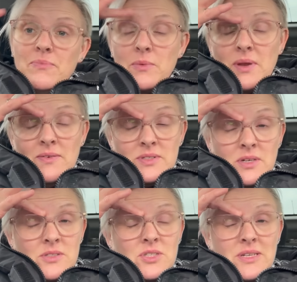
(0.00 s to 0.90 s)
We haven't
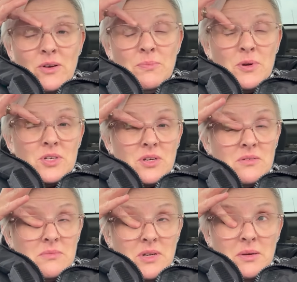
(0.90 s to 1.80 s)
done, just little
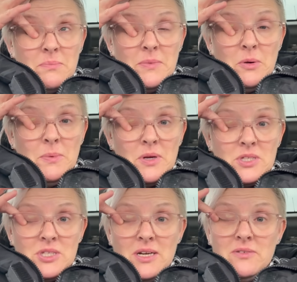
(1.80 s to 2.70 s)

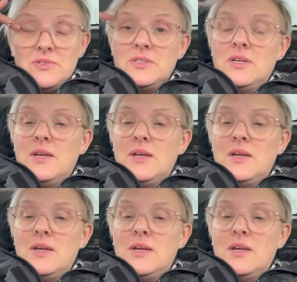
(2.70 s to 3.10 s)
bookshelves.